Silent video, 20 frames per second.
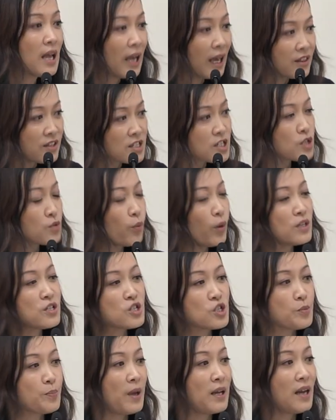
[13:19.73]
and this is what you
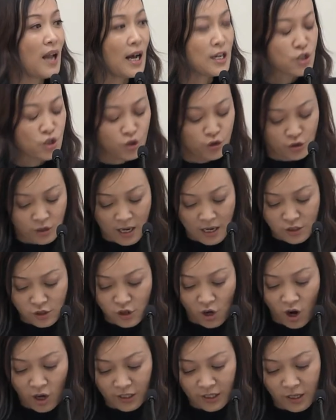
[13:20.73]
spent last two days
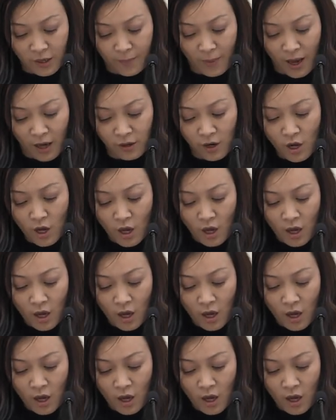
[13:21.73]
talking about.